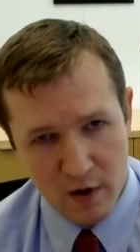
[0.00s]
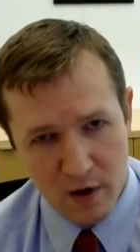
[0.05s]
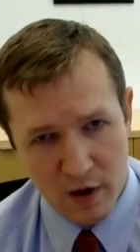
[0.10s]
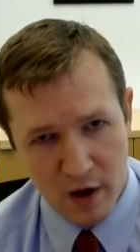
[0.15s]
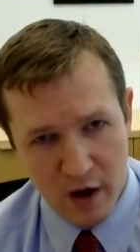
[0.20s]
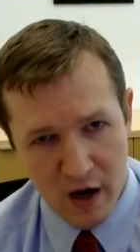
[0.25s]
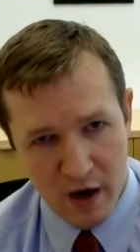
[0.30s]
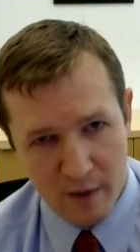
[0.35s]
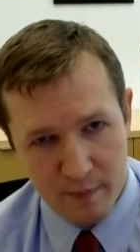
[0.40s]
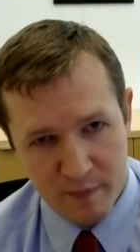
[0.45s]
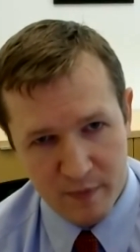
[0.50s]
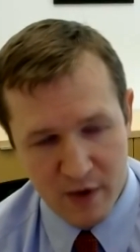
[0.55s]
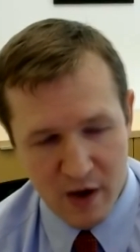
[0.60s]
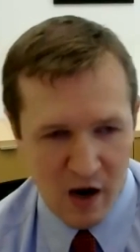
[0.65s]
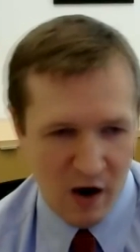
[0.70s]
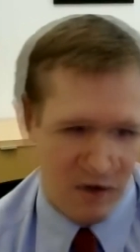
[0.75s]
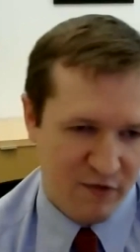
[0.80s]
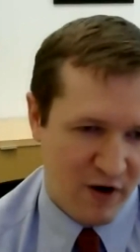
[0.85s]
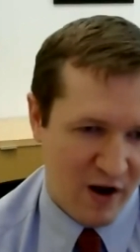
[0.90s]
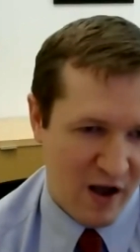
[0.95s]
Um,
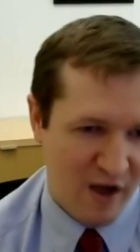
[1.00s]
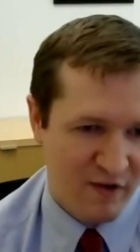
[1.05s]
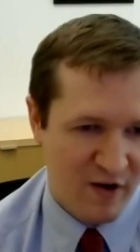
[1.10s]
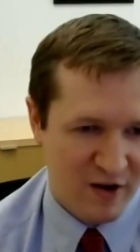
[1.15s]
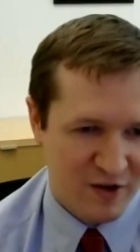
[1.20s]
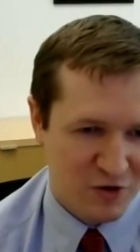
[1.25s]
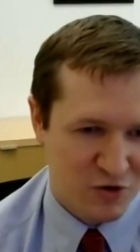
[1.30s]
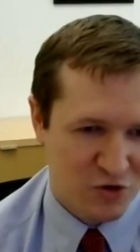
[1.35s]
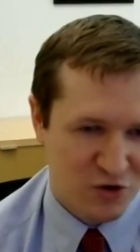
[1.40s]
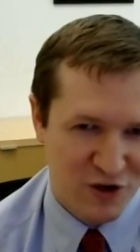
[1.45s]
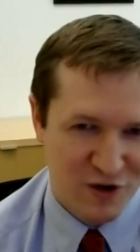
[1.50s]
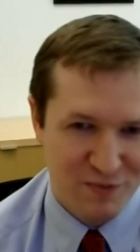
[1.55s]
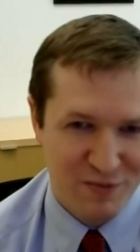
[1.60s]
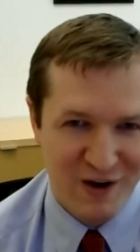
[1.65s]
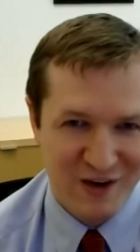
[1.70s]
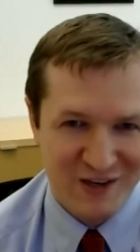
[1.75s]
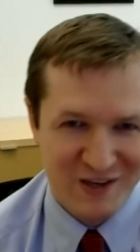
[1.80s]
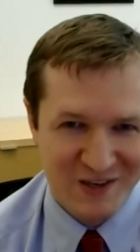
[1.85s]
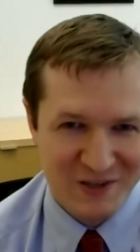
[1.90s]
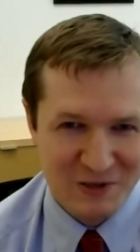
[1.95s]
however, I have also treated
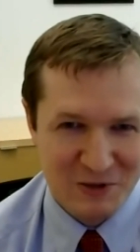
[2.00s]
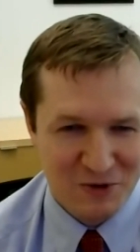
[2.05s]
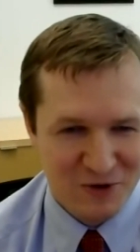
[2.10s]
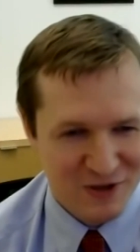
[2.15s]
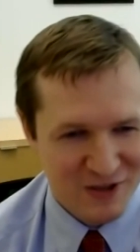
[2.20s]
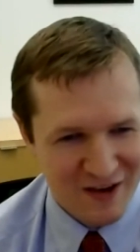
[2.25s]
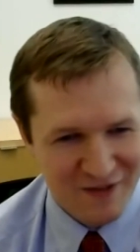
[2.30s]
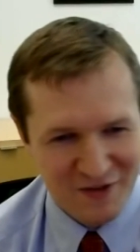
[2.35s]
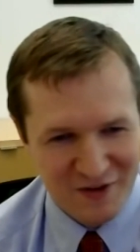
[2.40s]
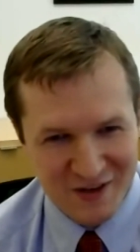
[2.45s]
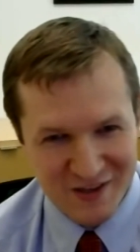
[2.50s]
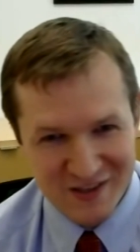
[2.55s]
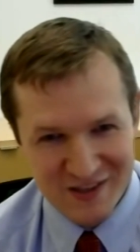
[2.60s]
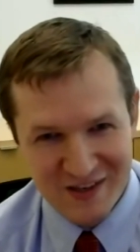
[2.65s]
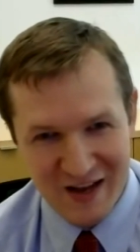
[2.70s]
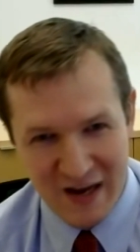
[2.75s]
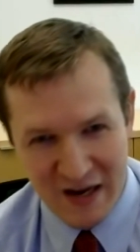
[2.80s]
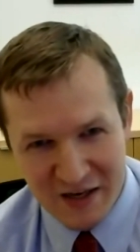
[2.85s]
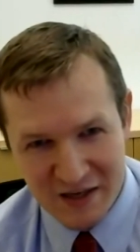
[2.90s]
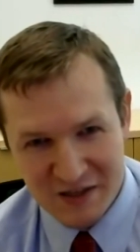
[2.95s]
patients in their 70s
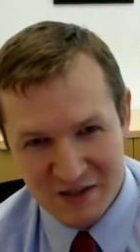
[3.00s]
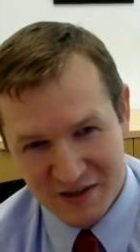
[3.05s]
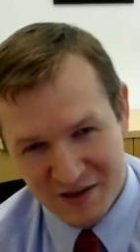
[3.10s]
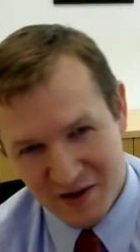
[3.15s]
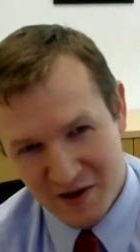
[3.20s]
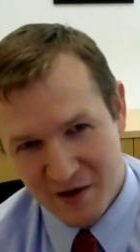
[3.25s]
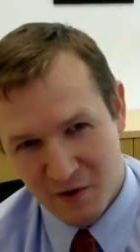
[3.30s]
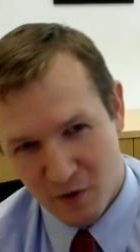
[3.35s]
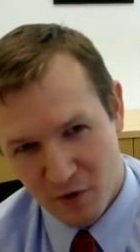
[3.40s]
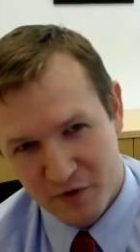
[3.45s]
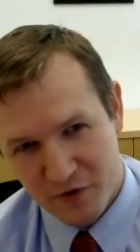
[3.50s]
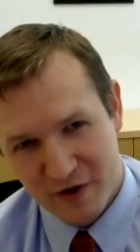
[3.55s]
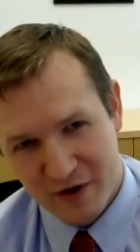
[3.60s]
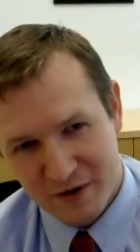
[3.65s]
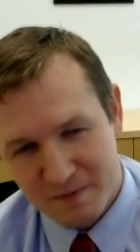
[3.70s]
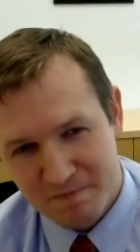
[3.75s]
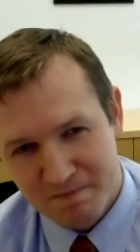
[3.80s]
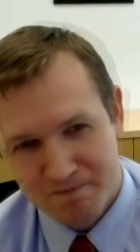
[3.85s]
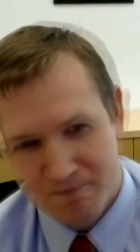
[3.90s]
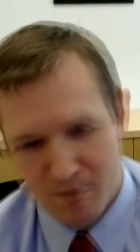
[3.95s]
and 80s and, and
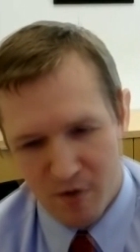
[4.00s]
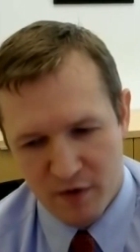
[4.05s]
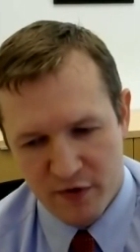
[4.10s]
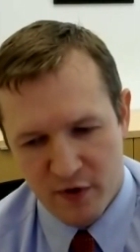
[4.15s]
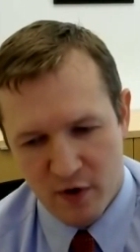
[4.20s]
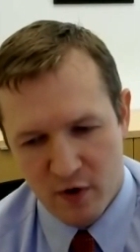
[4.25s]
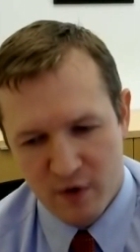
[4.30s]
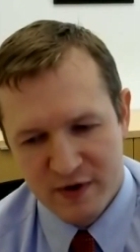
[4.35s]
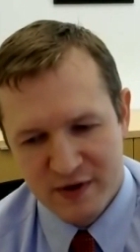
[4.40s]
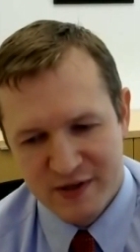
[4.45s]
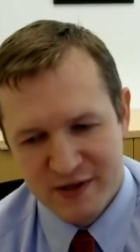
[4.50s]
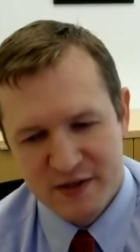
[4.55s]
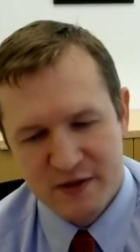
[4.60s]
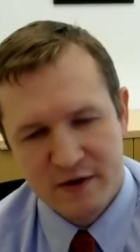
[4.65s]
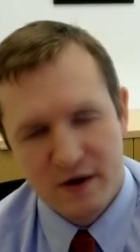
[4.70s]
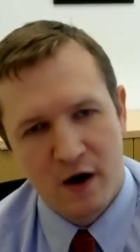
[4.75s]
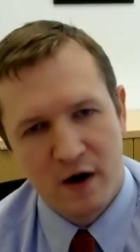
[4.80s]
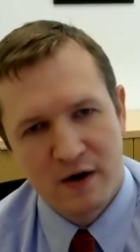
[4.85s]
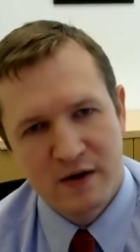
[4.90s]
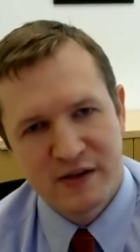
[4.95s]
older although this
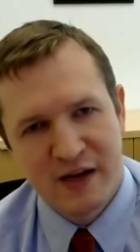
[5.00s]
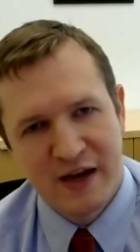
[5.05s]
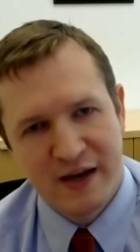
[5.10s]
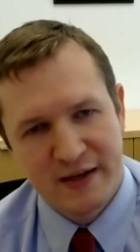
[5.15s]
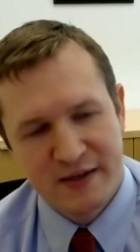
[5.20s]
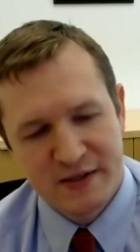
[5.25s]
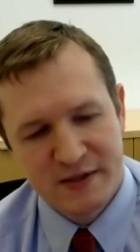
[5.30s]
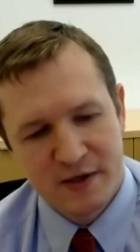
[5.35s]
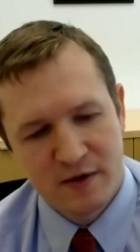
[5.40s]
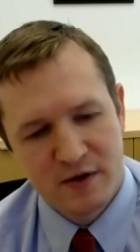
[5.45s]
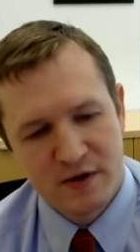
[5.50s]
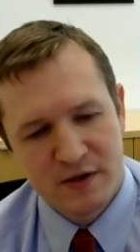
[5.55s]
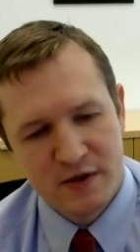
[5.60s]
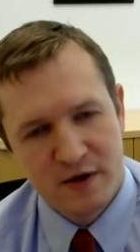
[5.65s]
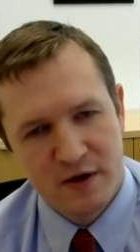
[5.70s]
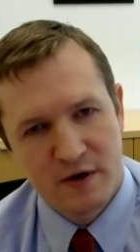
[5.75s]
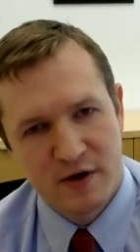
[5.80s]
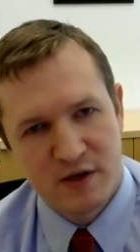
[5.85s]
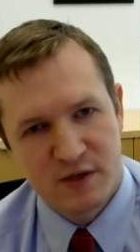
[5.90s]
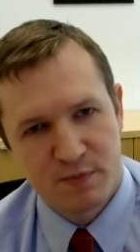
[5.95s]
isn't a heart attack, it's still a
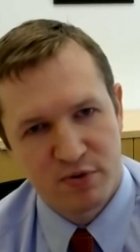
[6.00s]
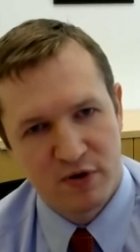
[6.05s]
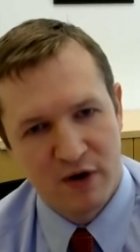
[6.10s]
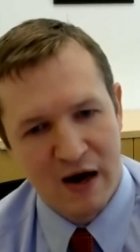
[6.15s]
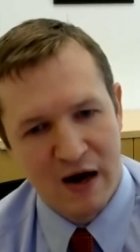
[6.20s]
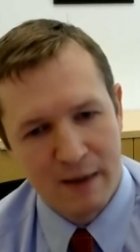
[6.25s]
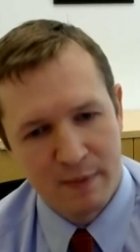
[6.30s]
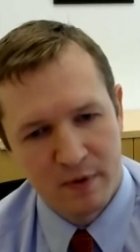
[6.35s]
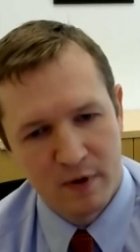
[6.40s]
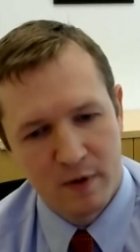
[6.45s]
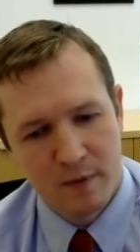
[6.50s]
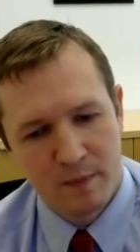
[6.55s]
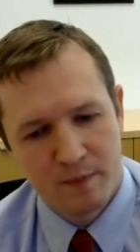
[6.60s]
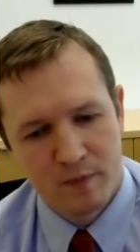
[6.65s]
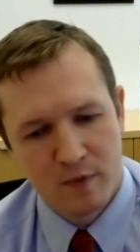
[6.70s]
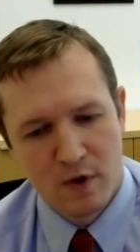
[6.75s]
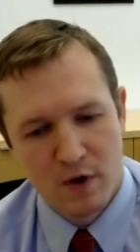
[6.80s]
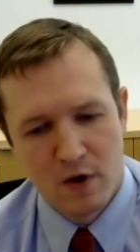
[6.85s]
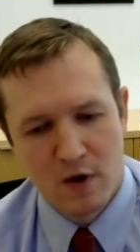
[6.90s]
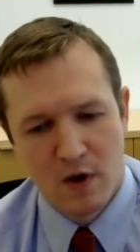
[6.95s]
serious problem.
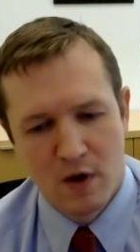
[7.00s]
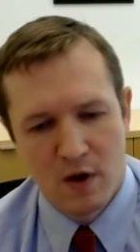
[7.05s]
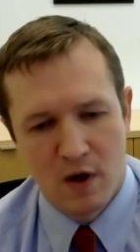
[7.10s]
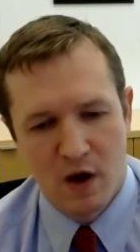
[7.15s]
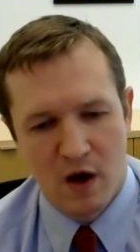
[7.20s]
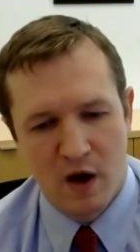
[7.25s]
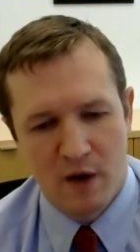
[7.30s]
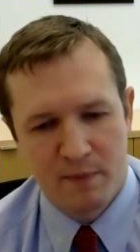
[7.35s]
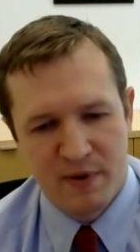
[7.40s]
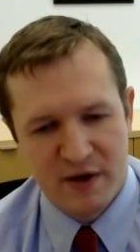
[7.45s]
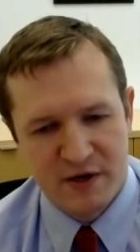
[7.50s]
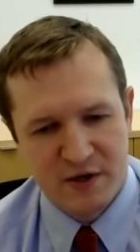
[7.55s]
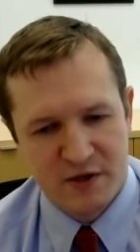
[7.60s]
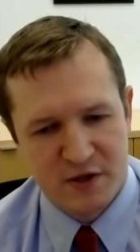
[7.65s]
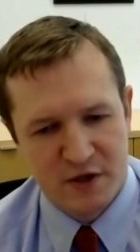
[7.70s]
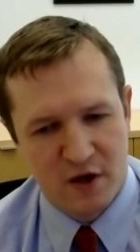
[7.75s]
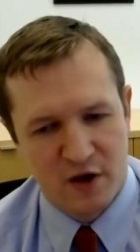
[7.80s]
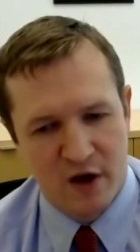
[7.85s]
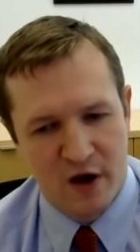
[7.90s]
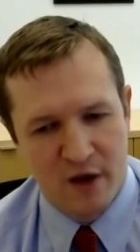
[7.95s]
Uh, patients
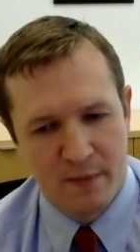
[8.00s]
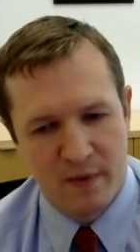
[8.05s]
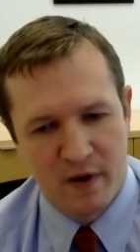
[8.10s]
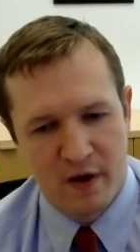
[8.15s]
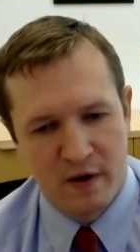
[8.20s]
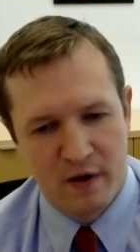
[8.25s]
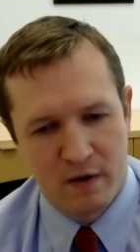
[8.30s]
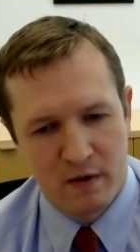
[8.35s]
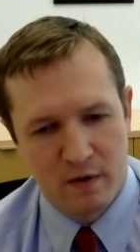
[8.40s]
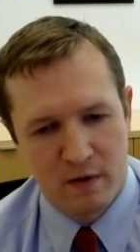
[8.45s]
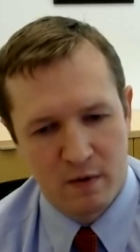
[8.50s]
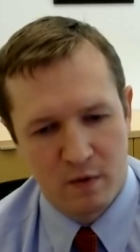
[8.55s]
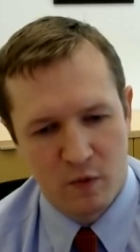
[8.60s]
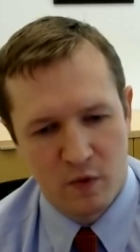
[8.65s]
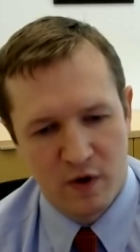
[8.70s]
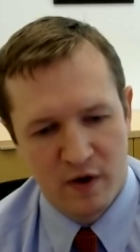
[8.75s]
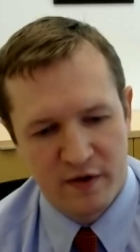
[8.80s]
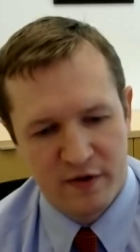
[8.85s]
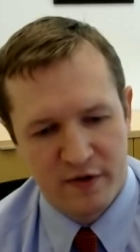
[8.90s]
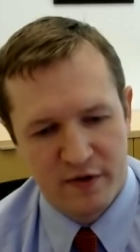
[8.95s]
can come in
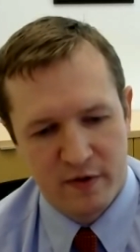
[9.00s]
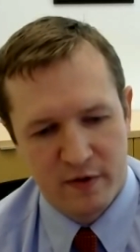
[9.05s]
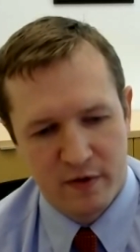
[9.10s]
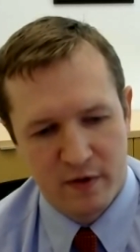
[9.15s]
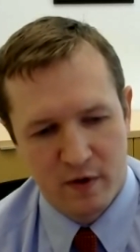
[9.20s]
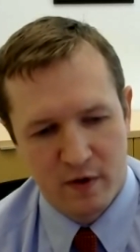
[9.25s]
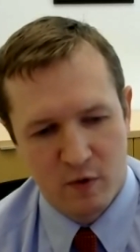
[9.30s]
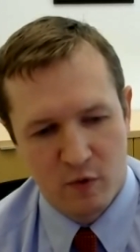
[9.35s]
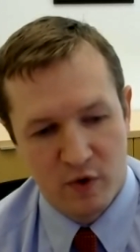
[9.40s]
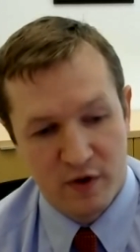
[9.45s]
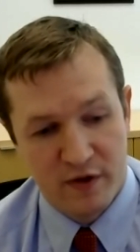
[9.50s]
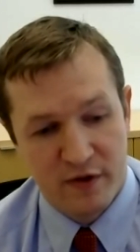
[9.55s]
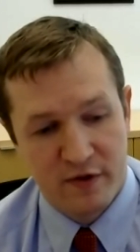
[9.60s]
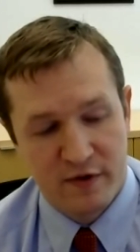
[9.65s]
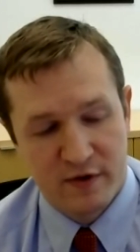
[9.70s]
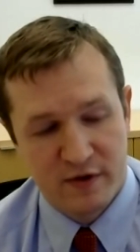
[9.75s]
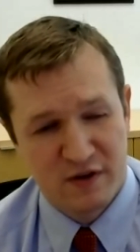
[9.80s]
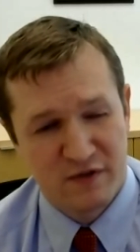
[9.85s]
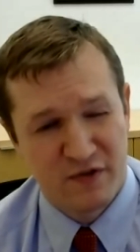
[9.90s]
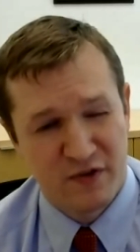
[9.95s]
with, with
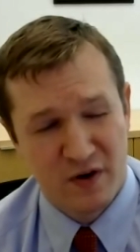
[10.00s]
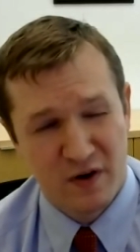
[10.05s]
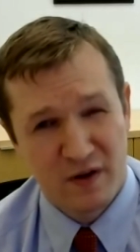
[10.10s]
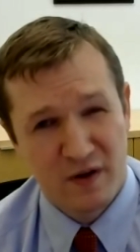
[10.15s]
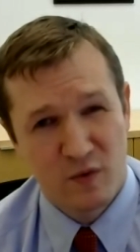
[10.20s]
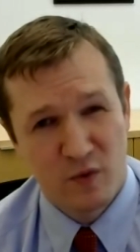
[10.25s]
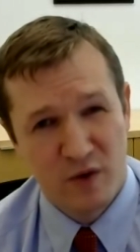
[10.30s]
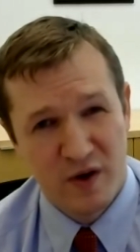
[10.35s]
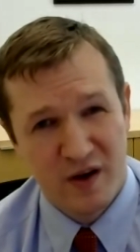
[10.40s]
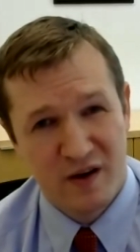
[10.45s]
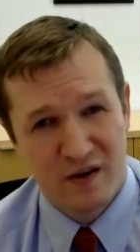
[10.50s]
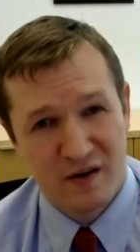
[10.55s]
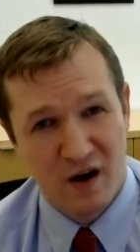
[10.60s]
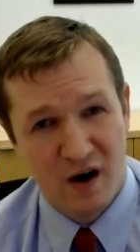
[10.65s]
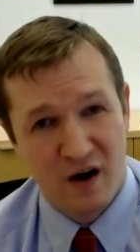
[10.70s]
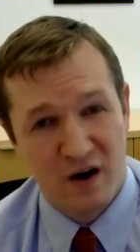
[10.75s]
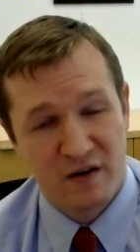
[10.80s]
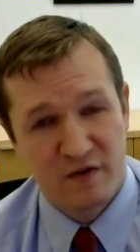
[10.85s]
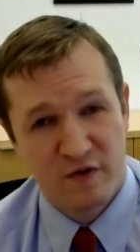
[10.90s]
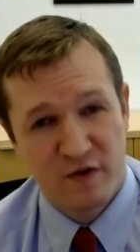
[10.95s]
severely weakened
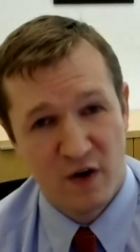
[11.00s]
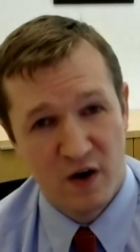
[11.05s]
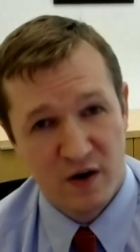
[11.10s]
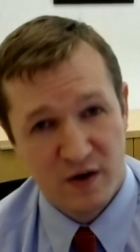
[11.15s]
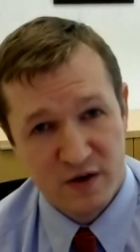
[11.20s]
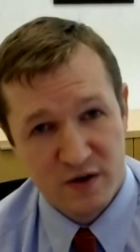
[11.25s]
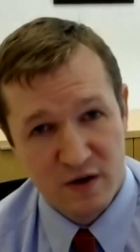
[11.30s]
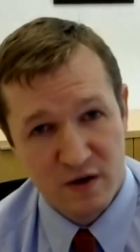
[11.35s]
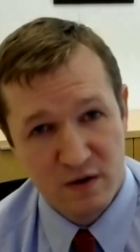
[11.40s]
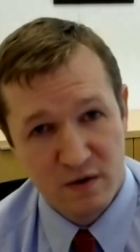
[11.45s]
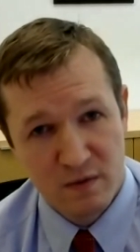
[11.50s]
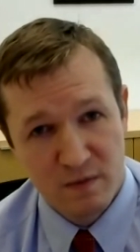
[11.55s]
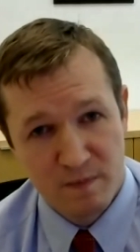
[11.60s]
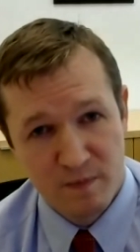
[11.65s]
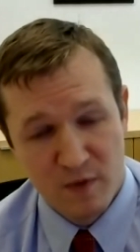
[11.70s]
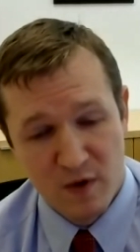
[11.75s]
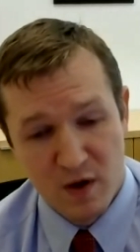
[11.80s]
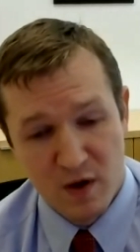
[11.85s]
heart function.